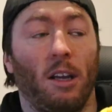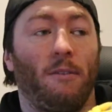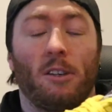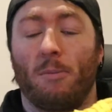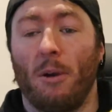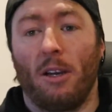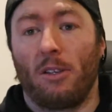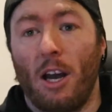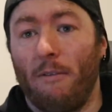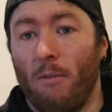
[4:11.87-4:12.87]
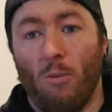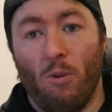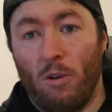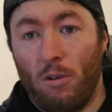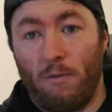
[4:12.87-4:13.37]
And if there's pairs that I haven't
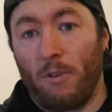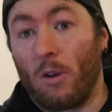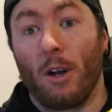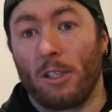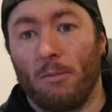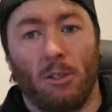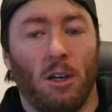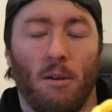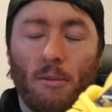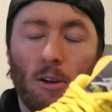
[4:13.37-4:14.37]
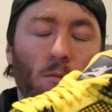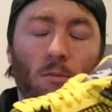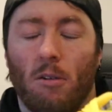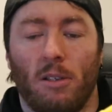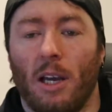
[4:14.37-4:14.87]
worn for quite some time,
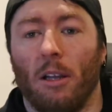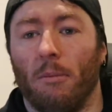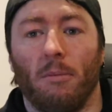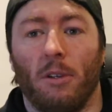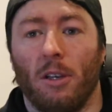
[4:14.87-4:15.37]
I'll sell them.